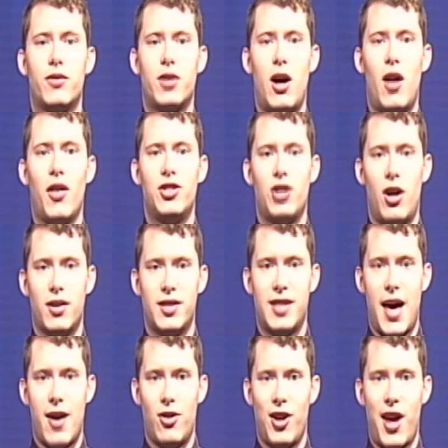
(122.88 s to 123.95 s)
College on
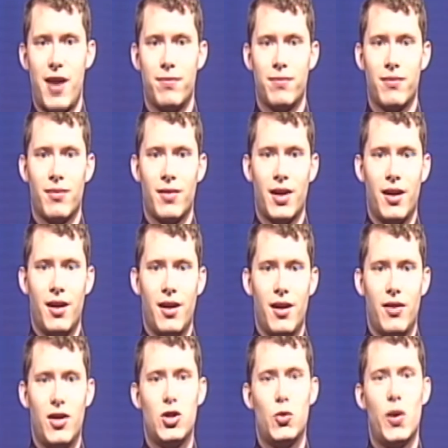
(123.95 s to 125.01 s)
Saturday.
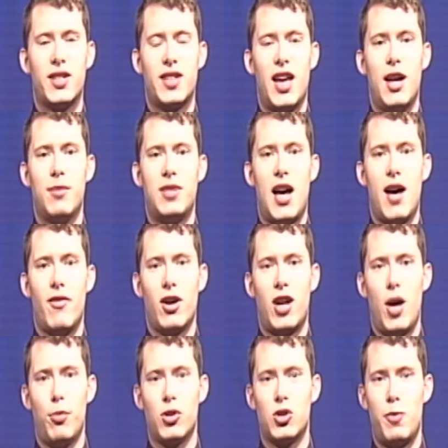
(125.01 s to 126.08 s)
This week's games have a
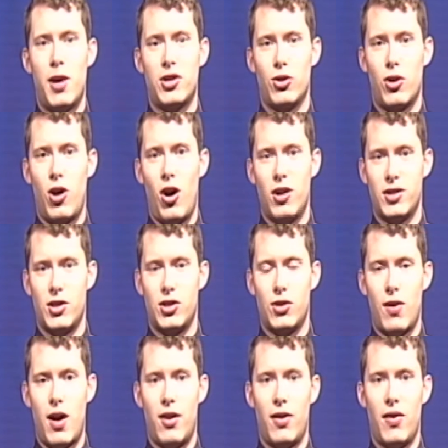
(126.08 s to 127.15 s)
couple special causes
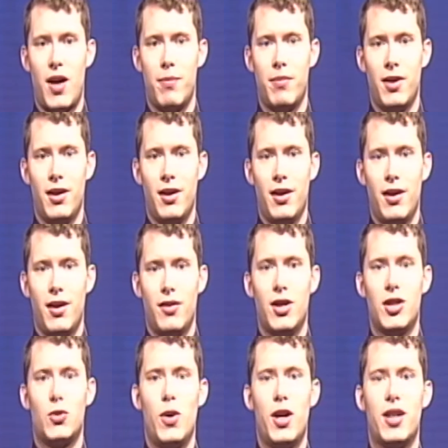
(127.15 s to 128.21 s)
surrounding them.
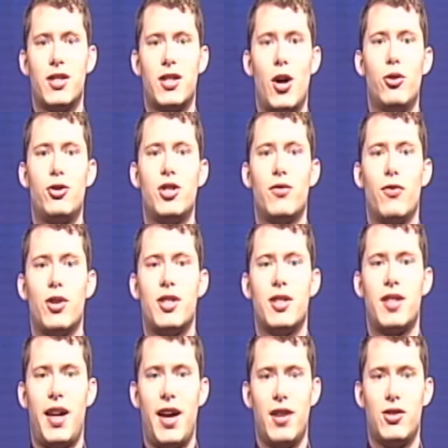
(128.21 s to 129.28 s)
This week is Coaches
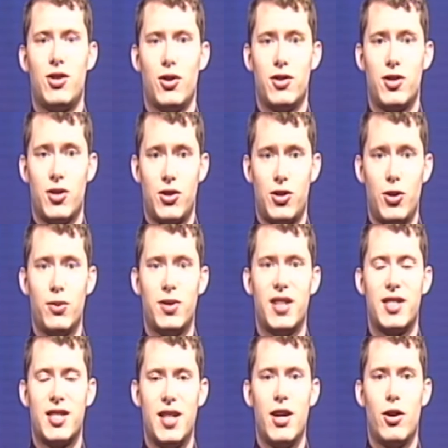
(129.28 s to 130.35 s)
vs. Cancer's Suits
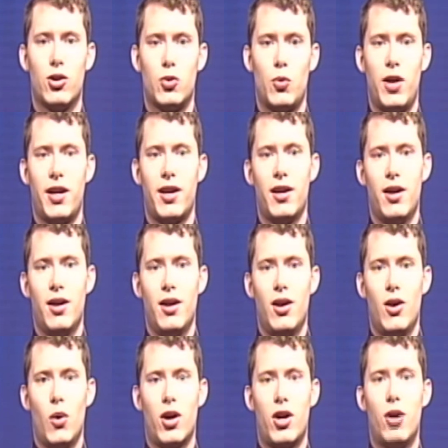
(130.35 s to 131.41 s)
and Sneakers Week,
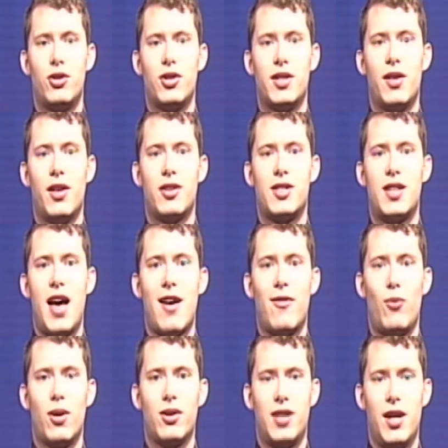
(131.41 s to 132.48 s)
where coaches and their staff
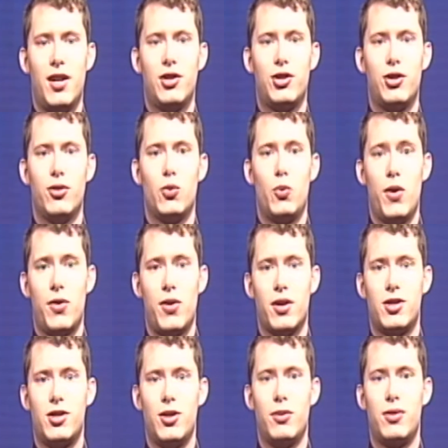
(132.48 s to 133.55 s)
wear tennis shoes with their
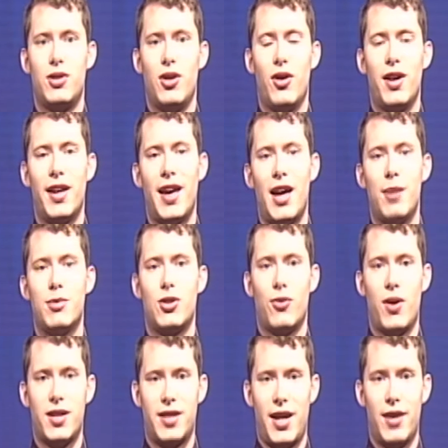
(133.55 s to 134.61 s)
suits during games to
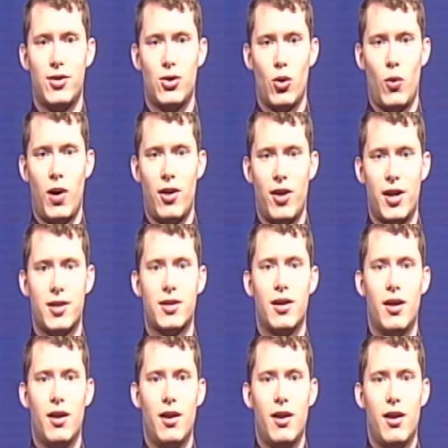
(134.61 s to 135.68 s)
raise cancer awareness.
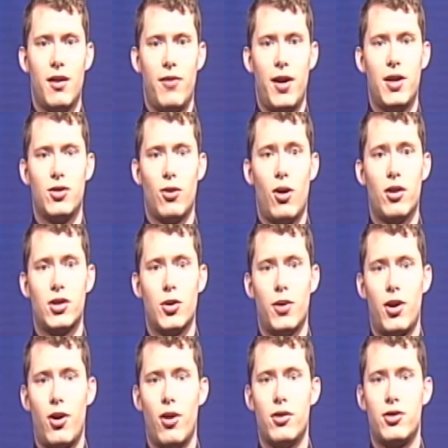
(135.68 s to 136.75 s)
Fans are also
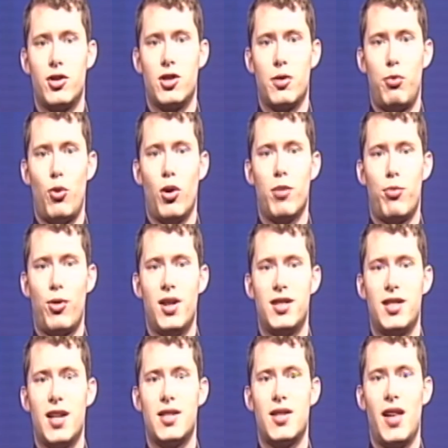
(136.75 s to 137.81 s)
encouraged to support
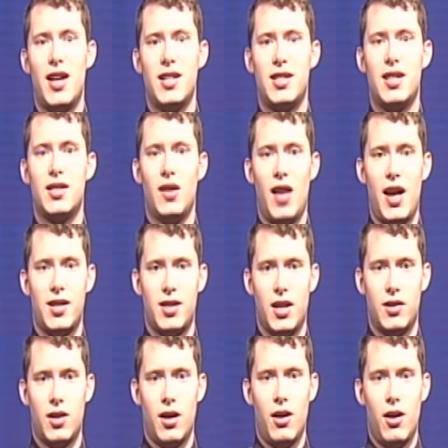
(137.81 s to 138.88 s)
Princess Lacey's
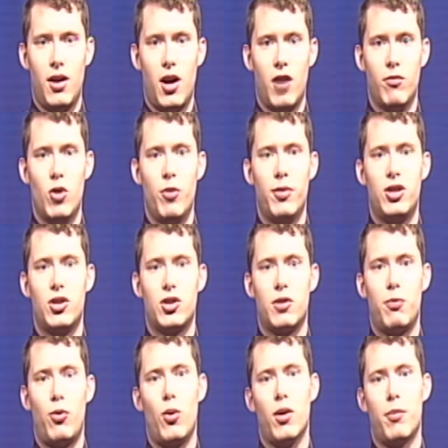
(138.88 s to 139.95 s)
Laces, a movement to
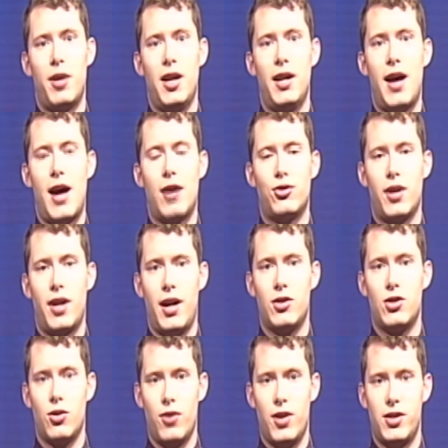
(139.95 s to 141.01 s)
support pediatric
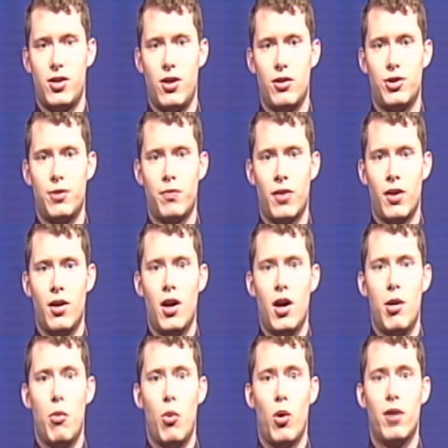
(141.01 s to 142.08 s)
cancer research.
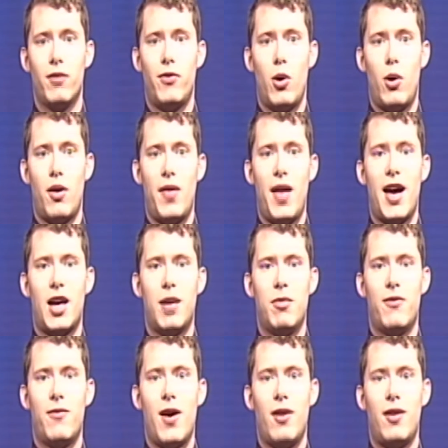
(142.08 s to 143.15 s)
More info on that can be
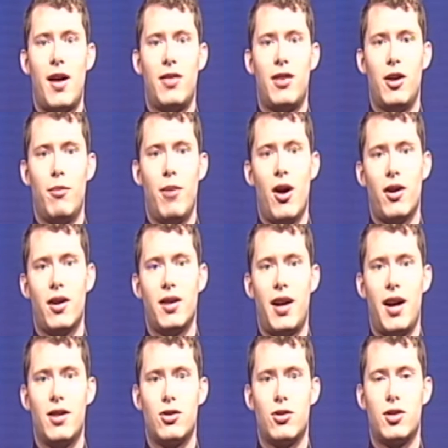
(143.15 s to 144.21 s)
found at the American
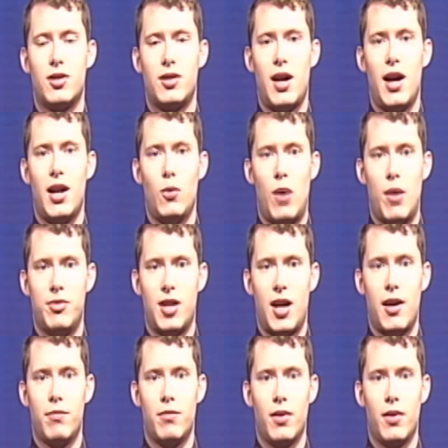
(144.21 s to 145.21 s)
Cancer Society website.